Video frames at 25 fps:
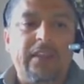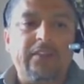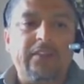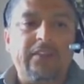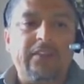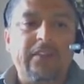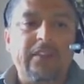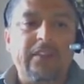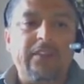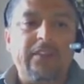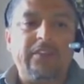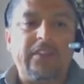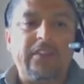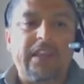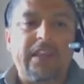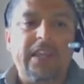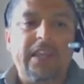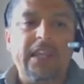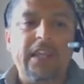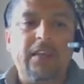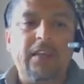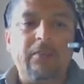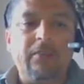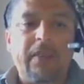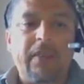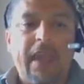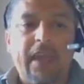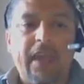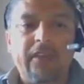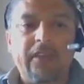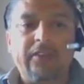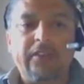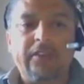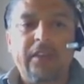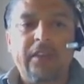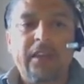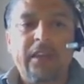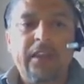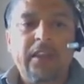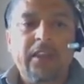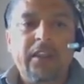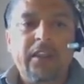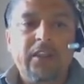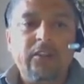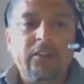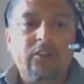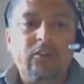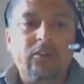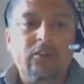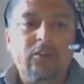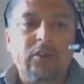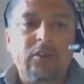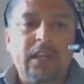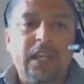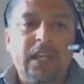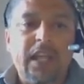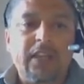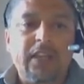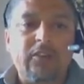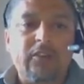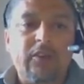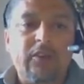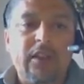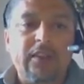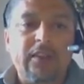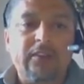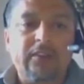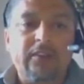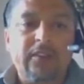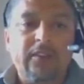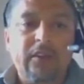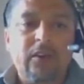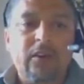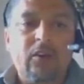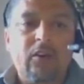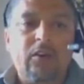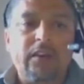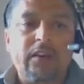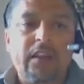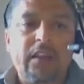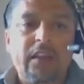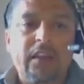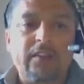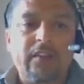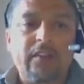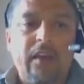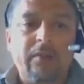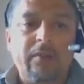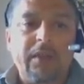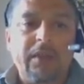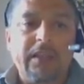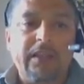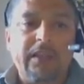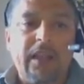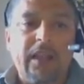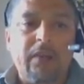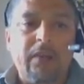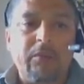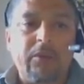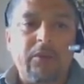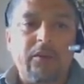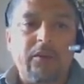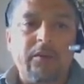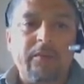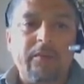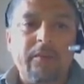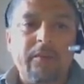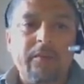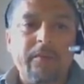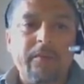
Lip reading: And since helium has 2 electrons, or the atomic number